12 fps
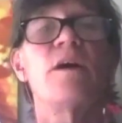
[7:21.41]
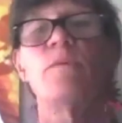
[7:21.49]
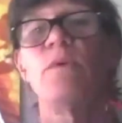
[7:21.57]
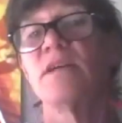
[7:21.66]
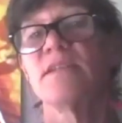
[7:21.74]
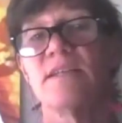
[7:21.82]

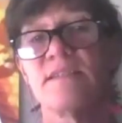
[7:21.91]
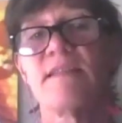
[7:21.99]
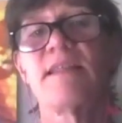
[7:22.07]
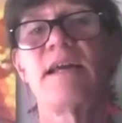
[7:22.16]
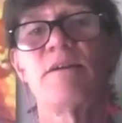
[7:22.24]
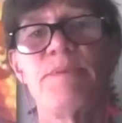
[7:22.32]
worked as a
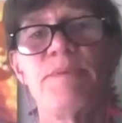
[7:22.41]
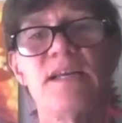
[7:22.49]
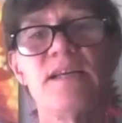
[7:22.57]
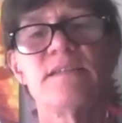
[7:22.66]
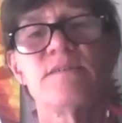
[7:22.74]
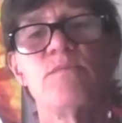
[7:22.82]

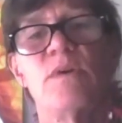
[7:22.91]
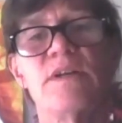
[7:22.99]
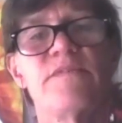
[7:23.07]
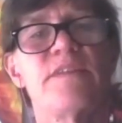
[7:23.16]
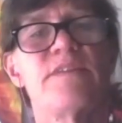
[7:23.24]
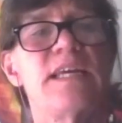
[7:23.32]
therapist, one of
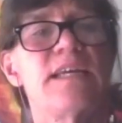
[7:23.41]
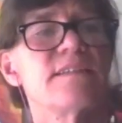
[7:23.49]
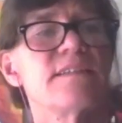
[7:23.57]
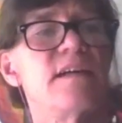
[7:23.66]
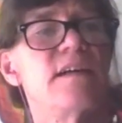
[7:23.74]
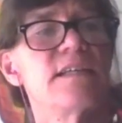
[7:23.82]
the things
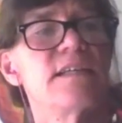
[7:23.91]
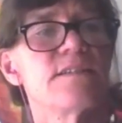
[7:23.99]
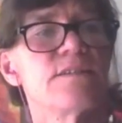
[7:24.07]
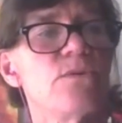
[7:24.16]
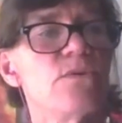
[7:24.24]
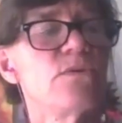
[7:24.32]
that I
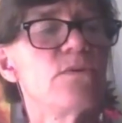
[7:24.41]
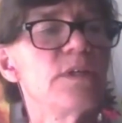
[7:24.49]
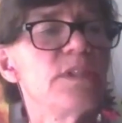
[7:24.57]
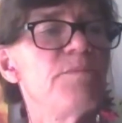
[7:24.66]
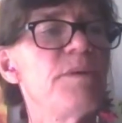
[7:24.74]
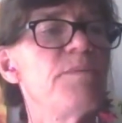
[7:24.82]
saw in
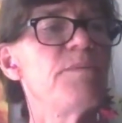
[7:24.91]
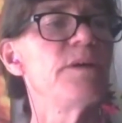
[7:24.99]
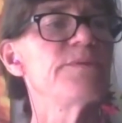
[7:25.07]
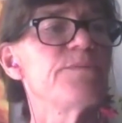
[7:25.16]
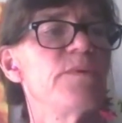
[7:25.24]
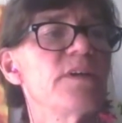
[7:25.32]
the people I
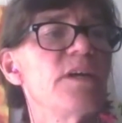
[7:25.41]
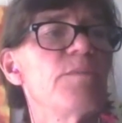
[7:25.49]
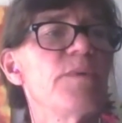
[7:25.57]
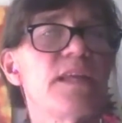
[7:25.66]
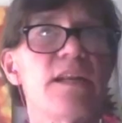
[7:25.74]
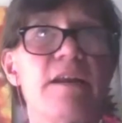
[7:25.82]
was working
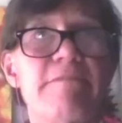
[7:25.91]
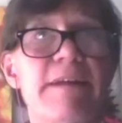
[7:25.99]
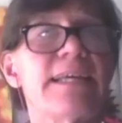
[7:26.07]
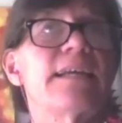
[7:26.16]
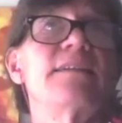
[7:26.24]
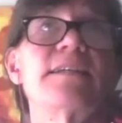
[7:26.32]
with, and I
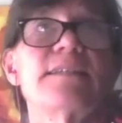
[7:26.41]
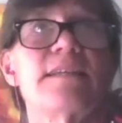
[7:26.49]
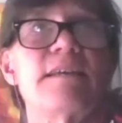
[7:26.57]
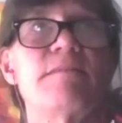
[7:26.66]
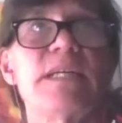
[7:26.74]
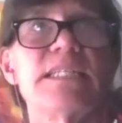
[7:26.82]
recognized it
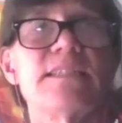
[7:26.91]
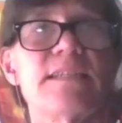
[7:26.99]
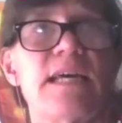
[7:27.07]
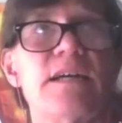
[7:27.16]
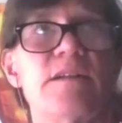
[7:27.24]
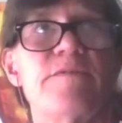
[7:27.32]
in
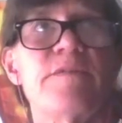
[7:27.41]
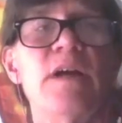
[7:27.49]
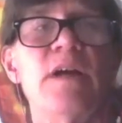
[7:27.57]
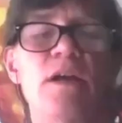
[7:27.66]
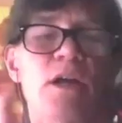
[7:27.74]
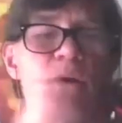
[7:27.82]
myself,
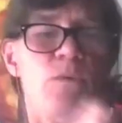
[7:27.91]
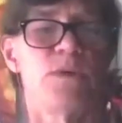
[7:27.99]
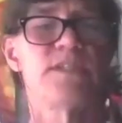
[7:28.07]
was